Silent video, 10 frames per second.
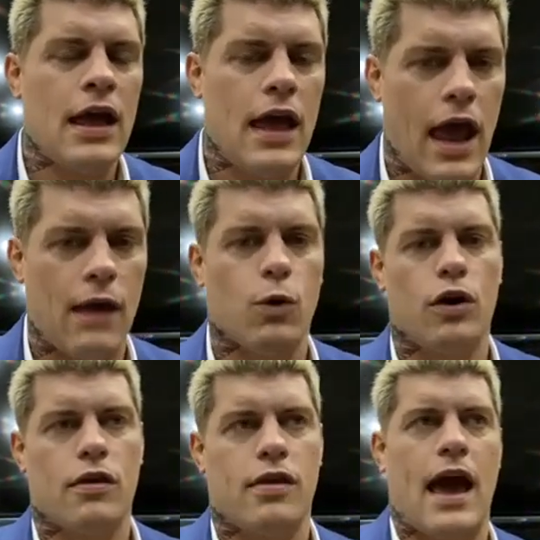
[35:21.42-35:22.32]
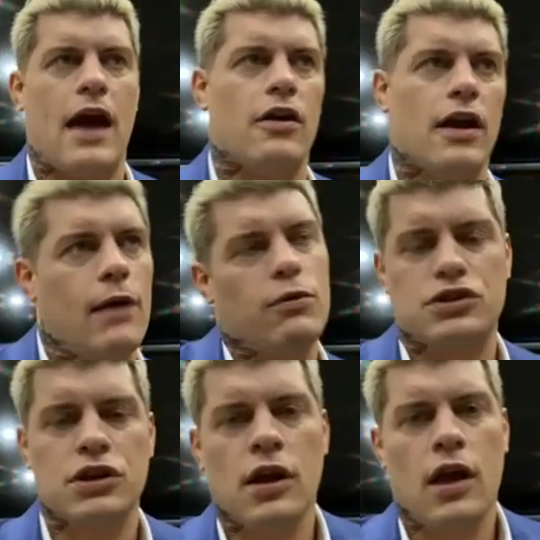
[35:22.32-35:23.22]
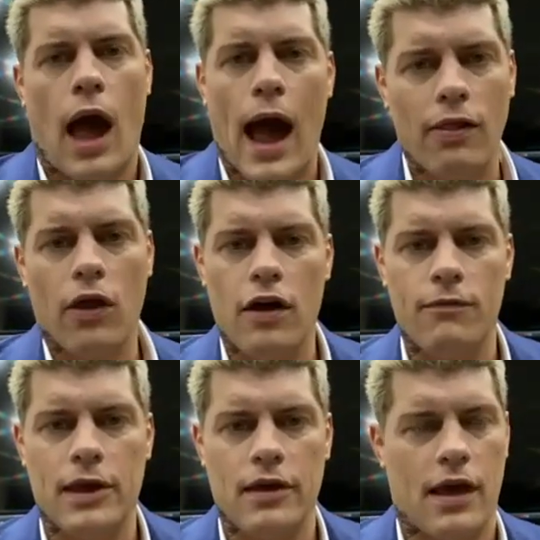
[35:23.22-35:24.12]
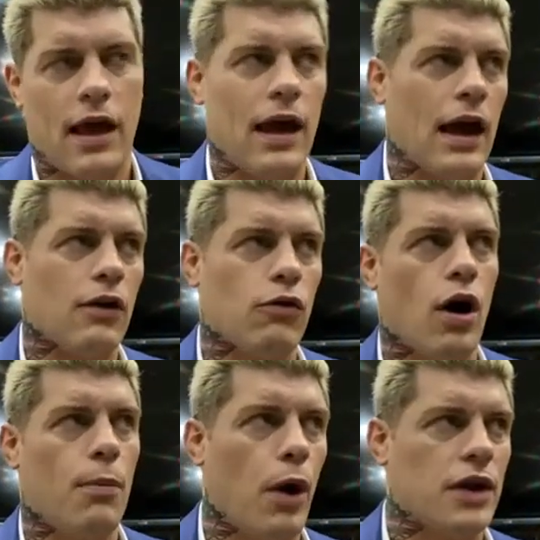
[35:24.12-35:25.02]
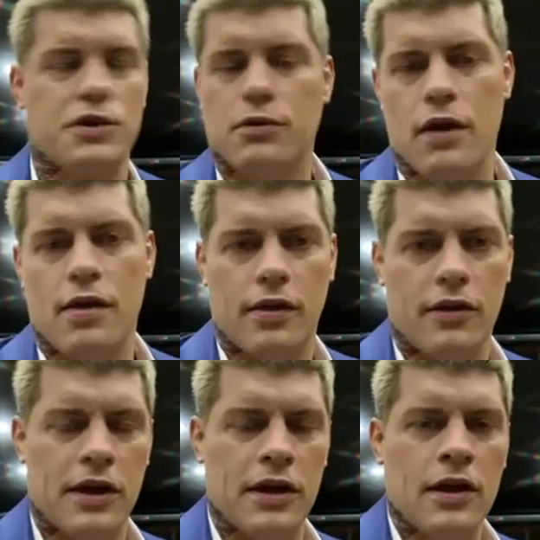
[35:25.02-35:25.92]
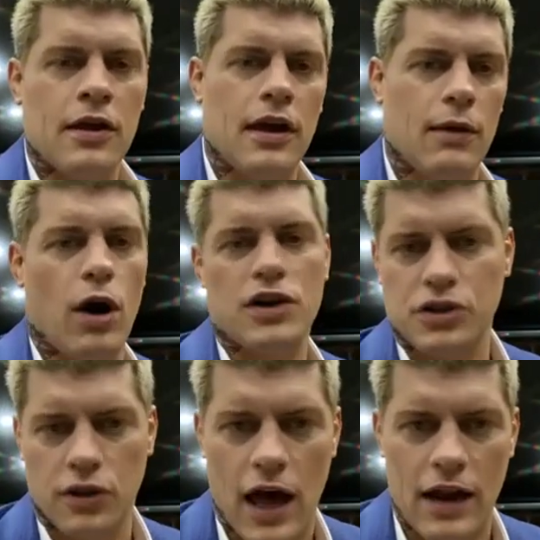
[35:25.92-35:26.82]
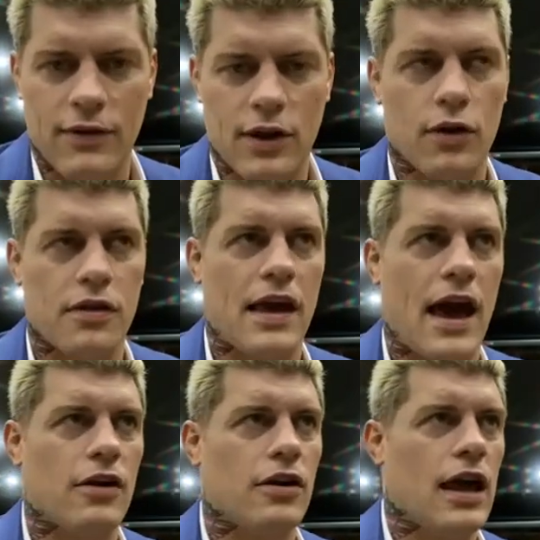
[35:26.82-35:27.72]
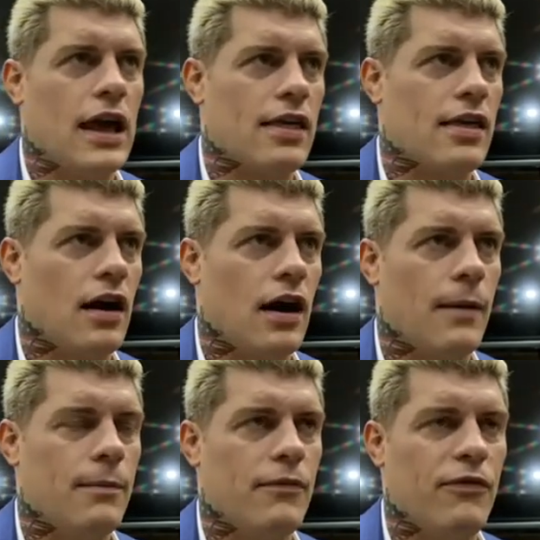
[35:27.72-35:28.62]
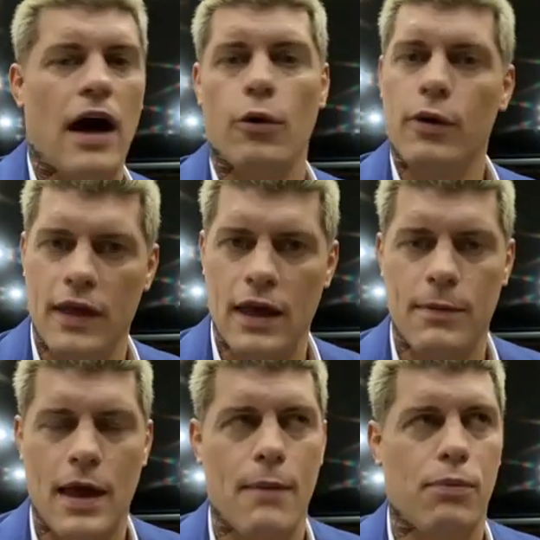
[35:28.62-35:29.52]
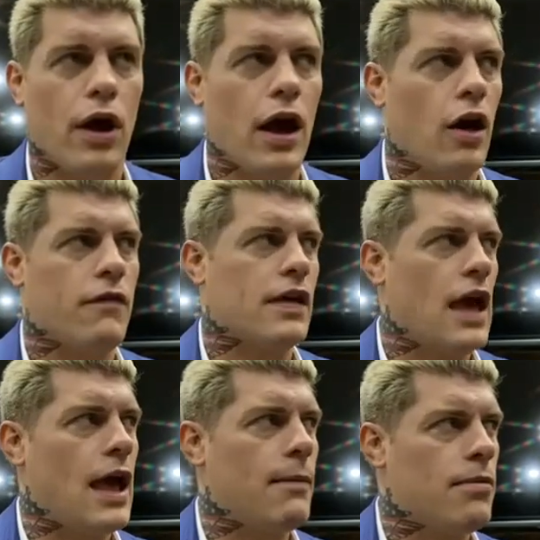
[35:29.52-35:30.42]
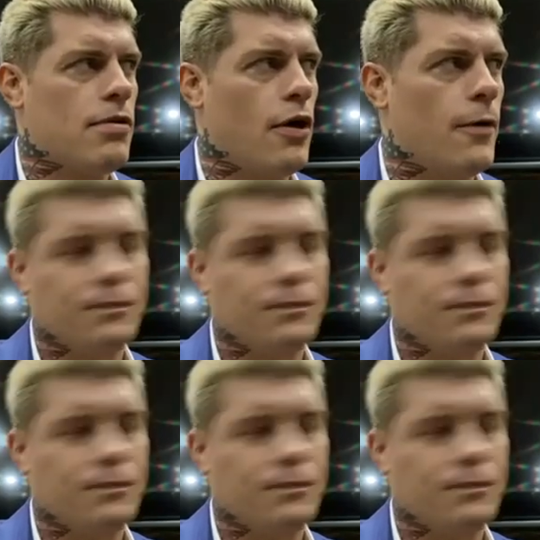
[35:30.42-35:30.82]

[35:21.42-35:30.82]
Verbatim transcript: and we're on a Saturday, which I love because I, I grew up watching wrestling and watched a lot of it on Saturdays um, following the NBA playoffs game. So,